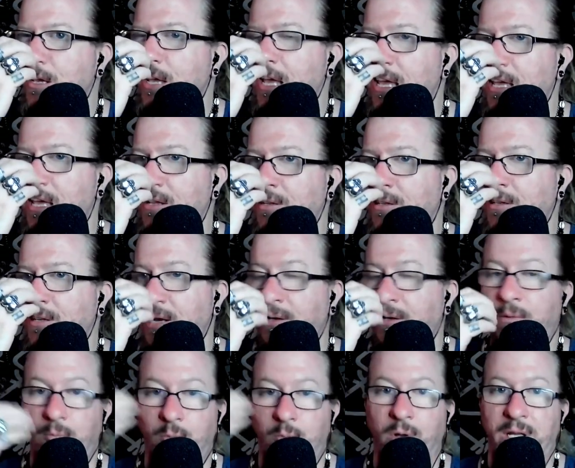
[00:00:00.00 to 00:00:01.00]
and and
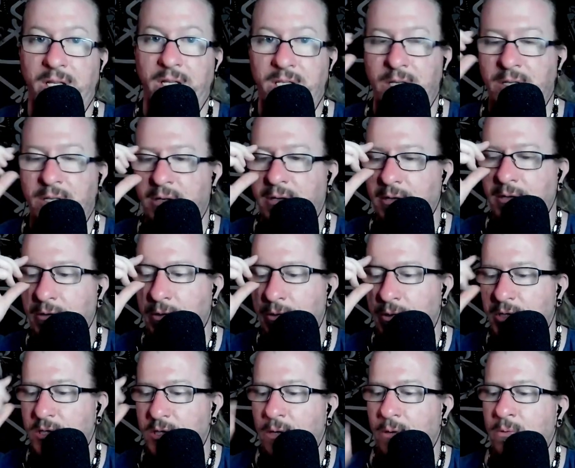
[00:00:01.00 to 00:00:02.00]
will continue to do
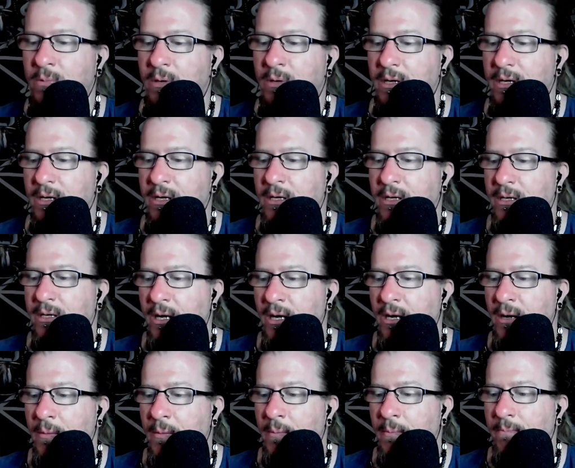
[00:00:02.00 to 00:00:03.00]
so.
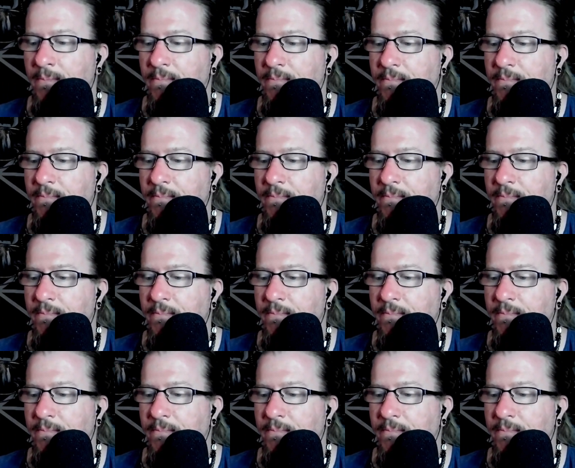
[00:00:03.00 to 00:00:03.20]
Um,